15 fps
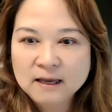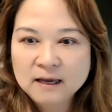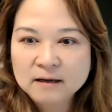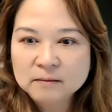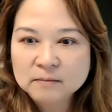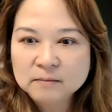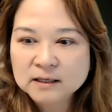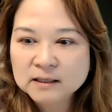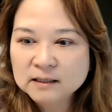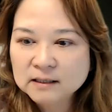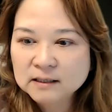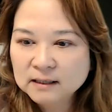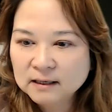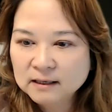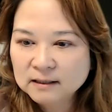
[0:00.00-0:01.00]
and I'm
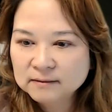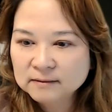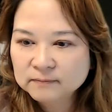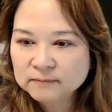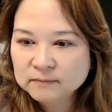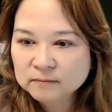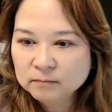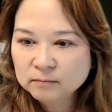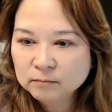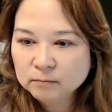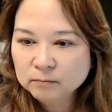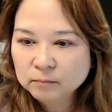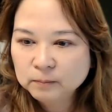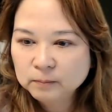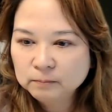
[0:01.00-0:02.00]
gonna
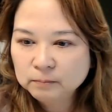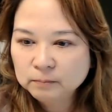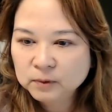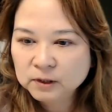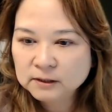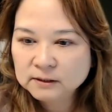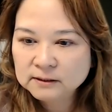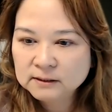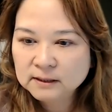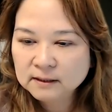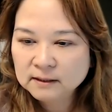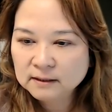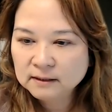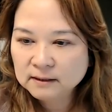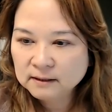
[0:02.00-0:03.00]
put
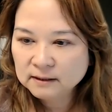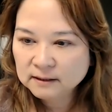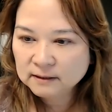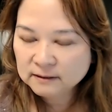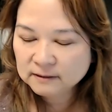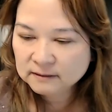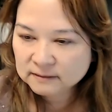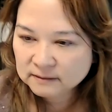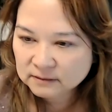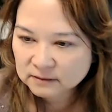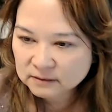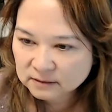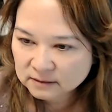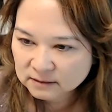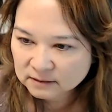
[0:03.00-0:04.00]
the
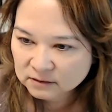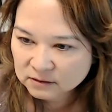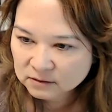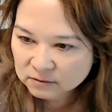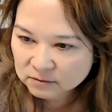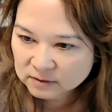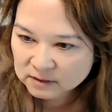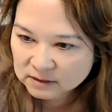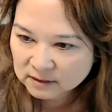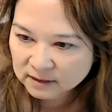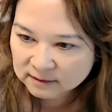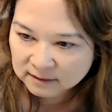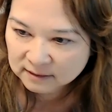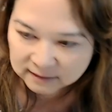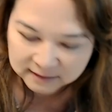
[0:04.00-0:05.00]

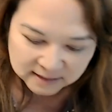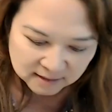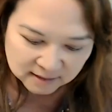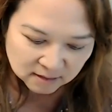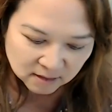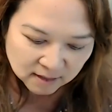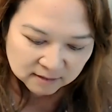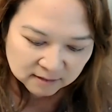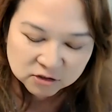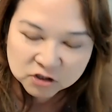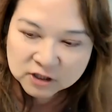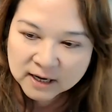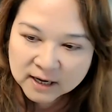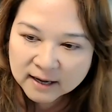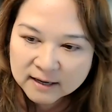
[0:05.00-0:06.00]
link on the
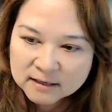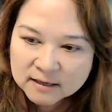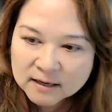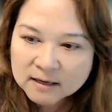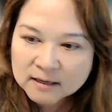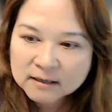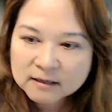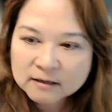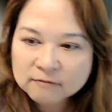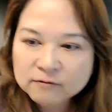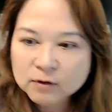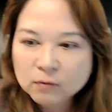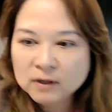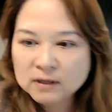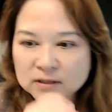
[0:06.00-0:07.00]
chat if you
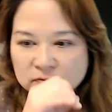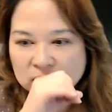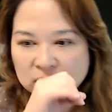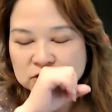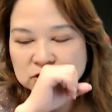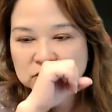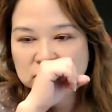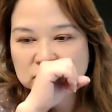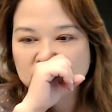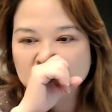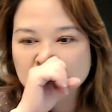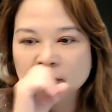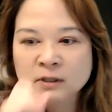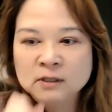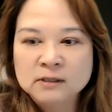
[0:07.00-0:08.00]
want to register
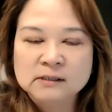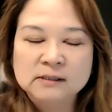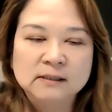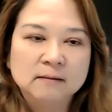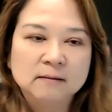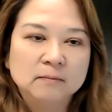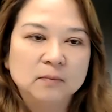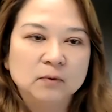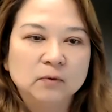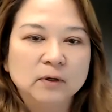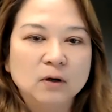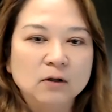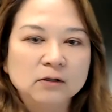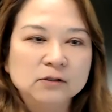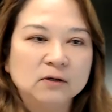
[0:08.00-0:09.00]
for this. And we're
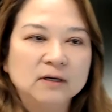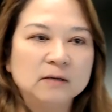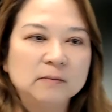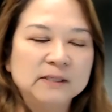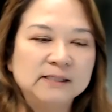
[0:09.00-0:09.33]
also going to be